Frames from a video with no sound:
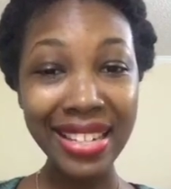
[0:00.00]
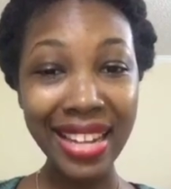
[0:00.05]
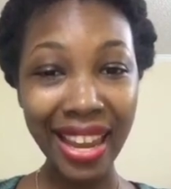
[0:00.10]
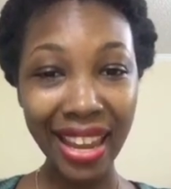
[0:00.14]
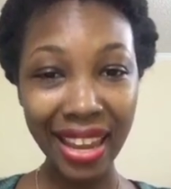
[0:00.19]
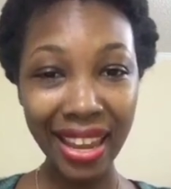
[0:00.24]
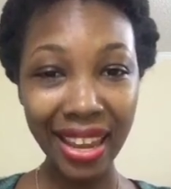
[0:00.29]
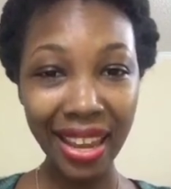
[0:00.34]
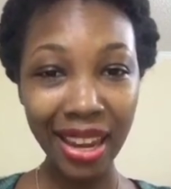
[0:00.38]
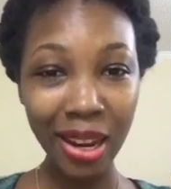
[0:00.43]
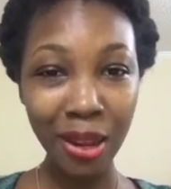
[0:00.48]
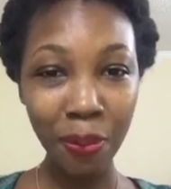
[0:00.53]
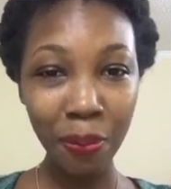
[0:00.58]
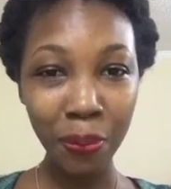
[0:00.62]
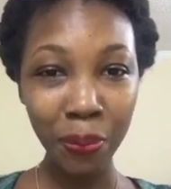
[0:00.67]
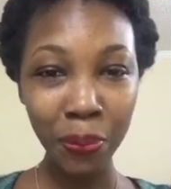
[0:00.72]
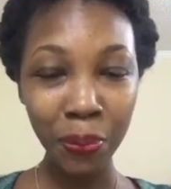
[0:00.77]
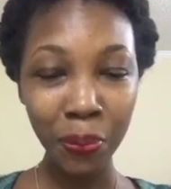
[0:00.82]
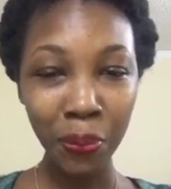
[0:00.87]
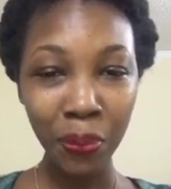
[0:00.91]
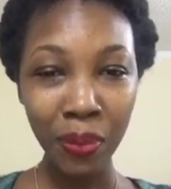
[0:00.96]
decade,
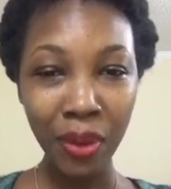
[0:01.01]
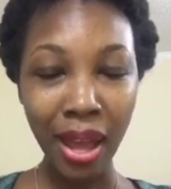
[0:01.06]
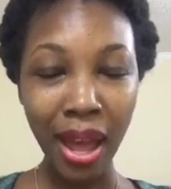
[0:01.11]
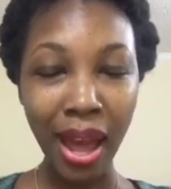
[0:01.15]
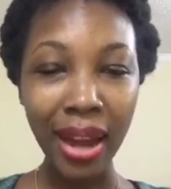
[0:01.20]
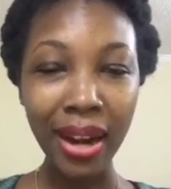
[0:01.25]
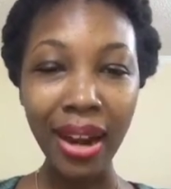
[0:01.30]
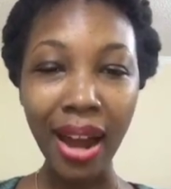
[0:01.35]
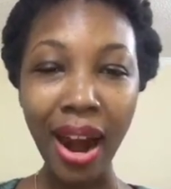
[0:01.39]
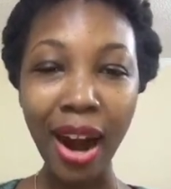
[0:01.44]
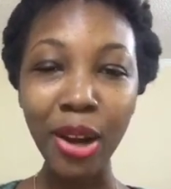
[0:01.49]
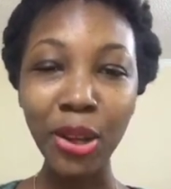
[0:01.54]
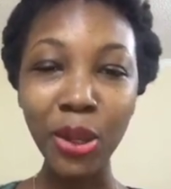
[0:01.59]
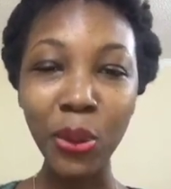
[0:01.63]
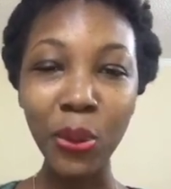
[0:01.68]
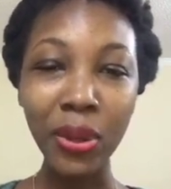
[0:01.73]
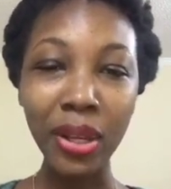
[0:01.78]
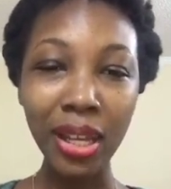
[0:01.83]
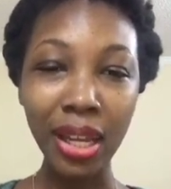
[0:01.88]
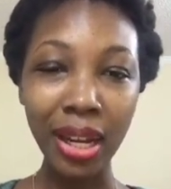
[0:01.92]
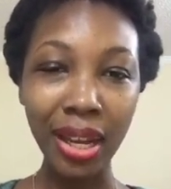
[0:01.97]
and are you
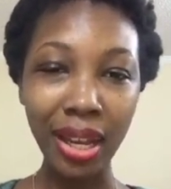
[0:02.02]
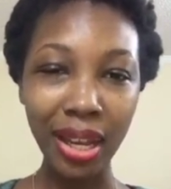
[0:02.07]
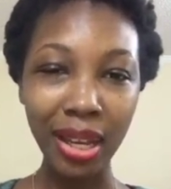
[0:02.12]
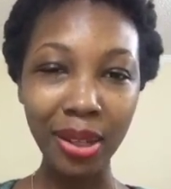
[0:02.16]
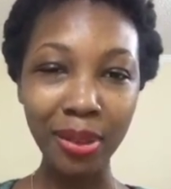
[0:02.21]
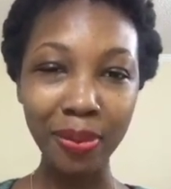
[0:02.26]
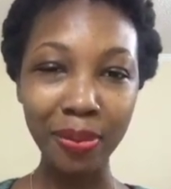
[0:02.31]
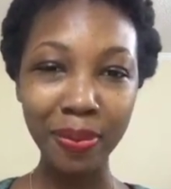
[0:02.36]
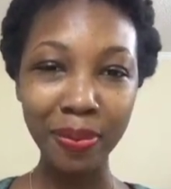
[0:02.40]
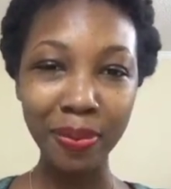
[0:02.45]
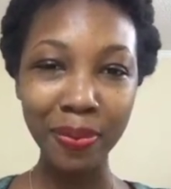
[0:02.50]
healing?